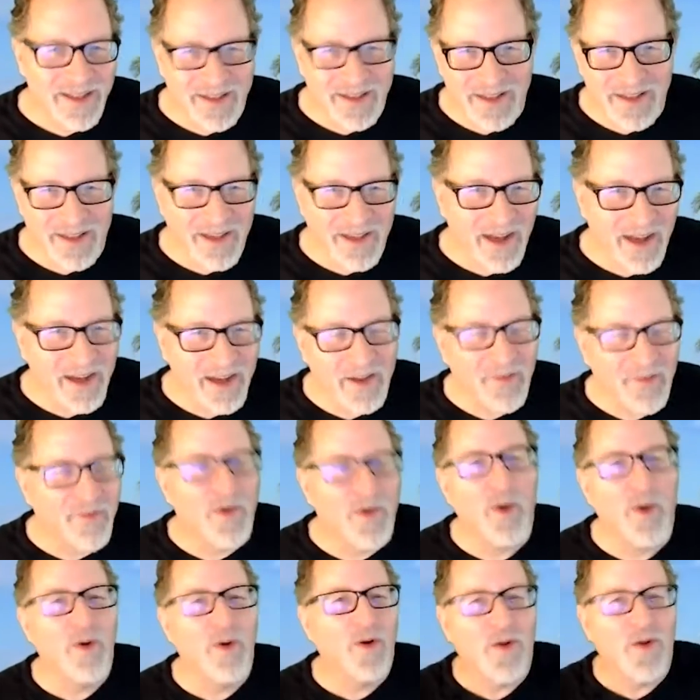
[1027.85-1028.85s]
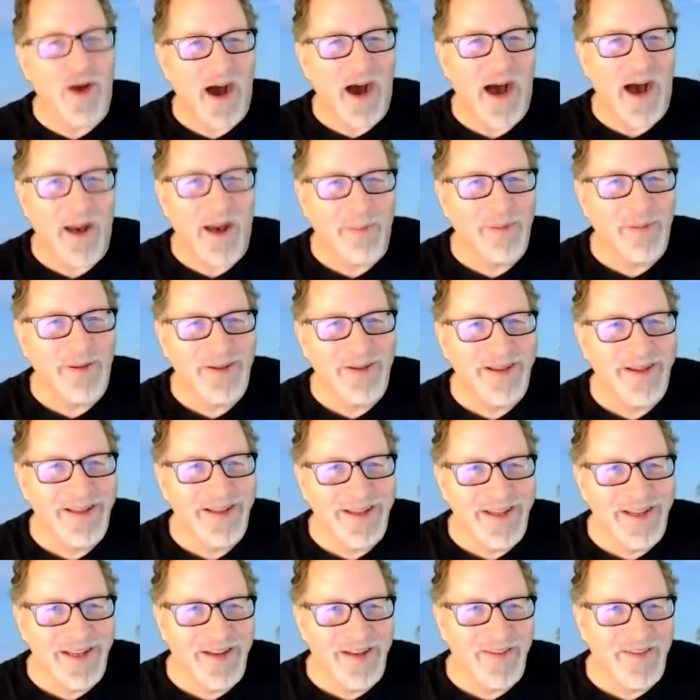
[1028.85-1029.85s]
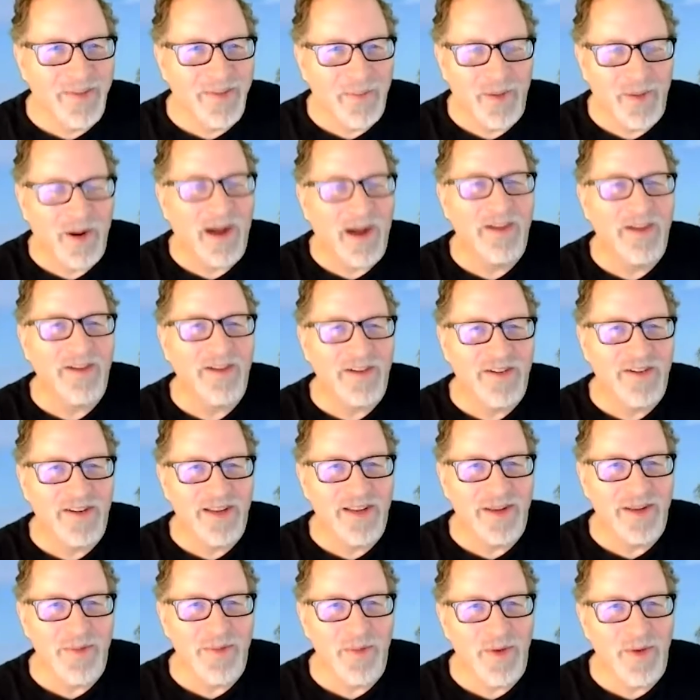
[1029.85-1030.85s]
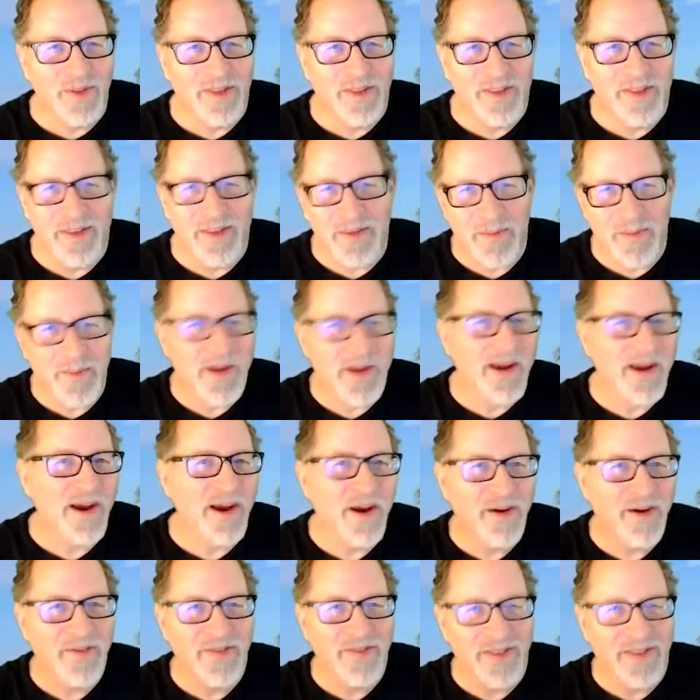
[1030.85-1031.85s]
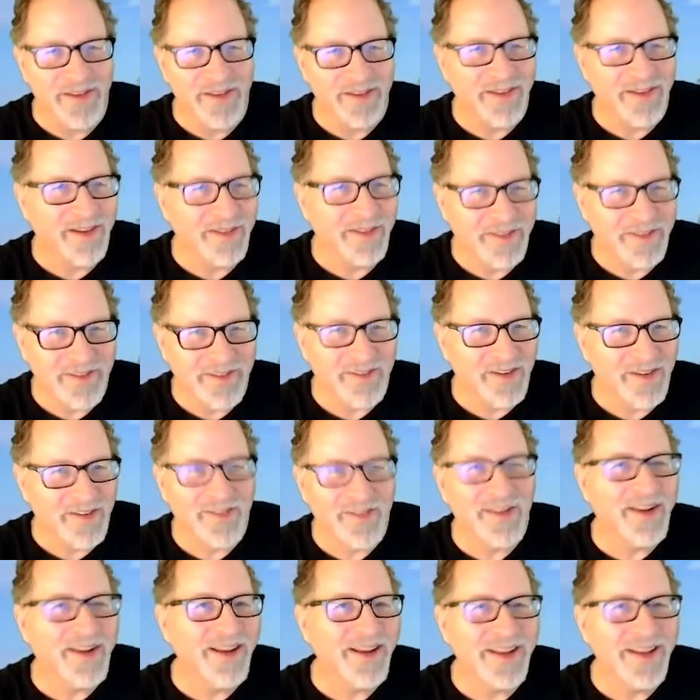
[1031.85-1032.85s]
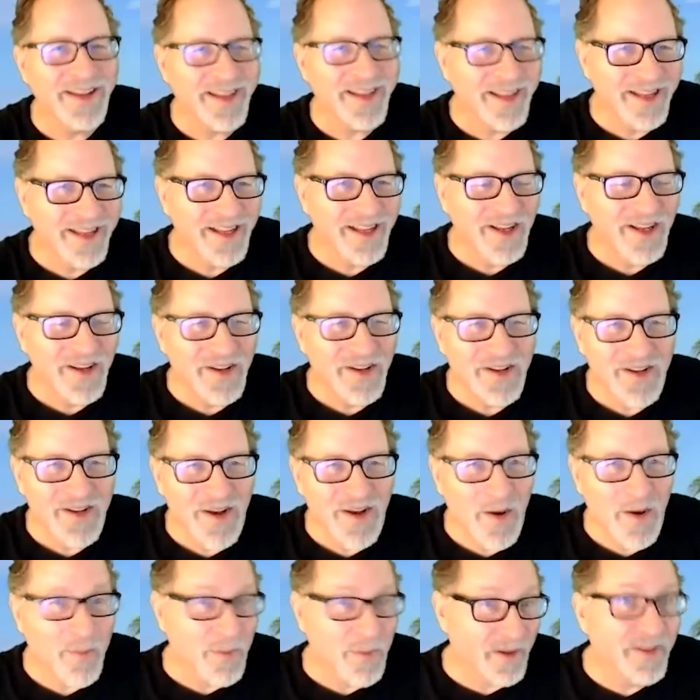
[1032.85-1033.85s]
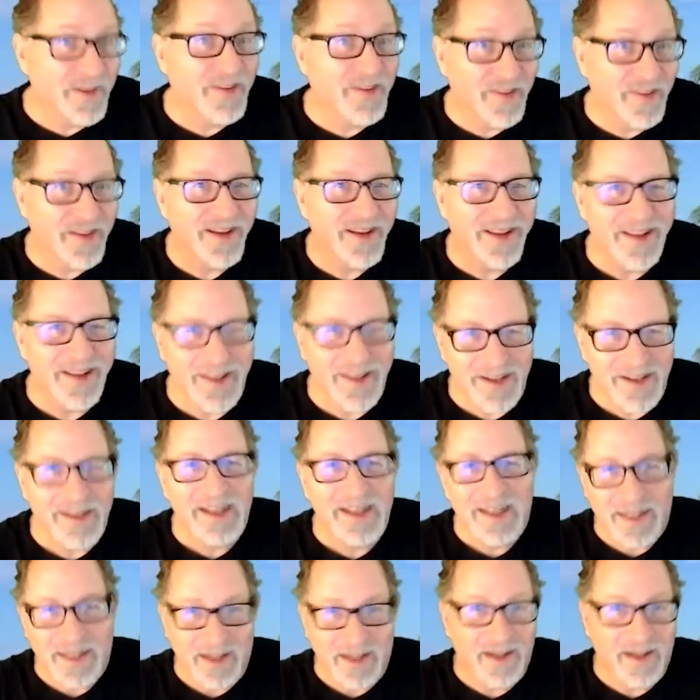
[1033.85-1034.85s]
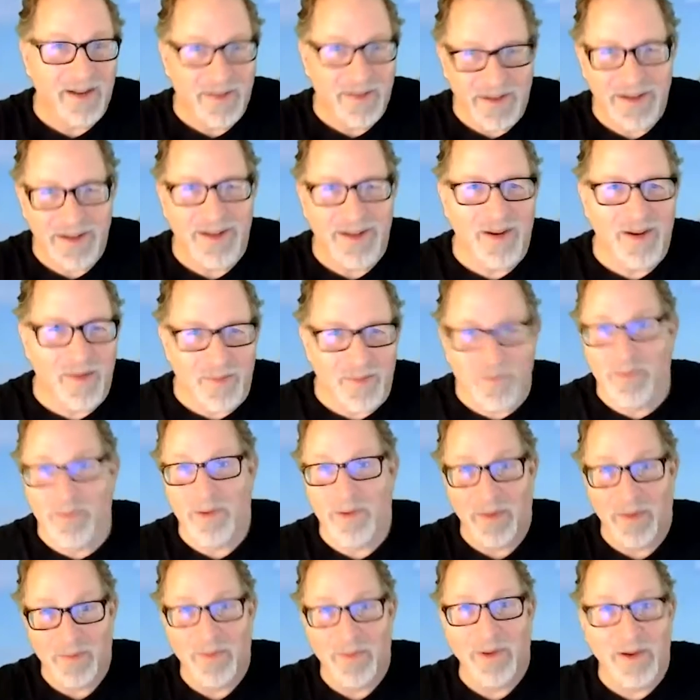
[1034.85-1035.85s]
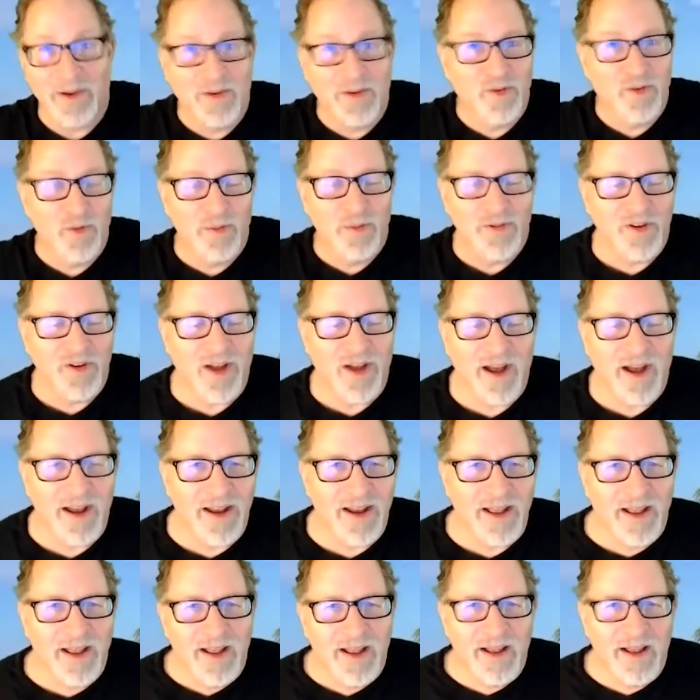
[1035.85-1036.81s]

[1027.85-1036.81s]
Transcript: They got a photo op of the project team with the mayor of the the, the city, you know, big city, and uh, you know, a big group shot.